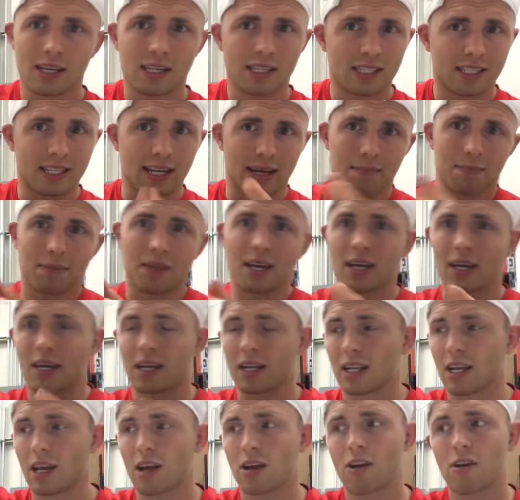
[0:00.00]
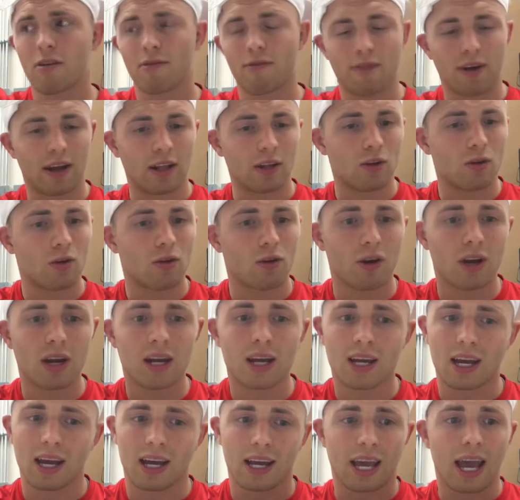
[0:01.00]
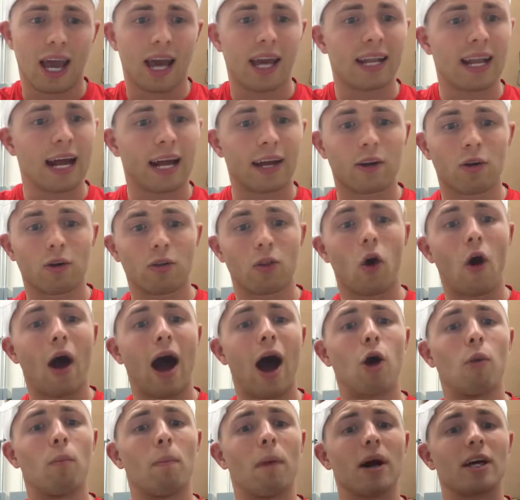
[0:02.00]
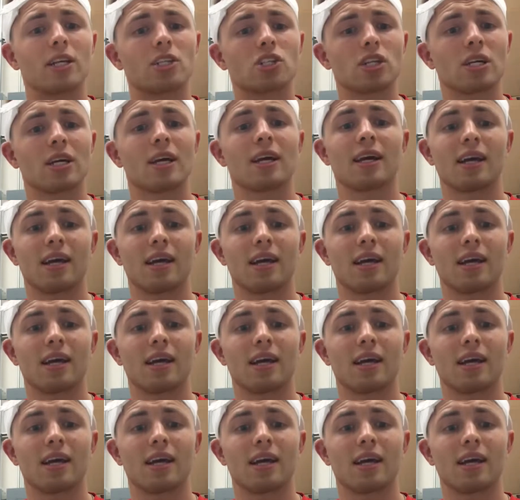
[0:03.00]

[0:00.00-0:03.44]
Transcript: thing in here. Fenugreek, again, I don't know how much.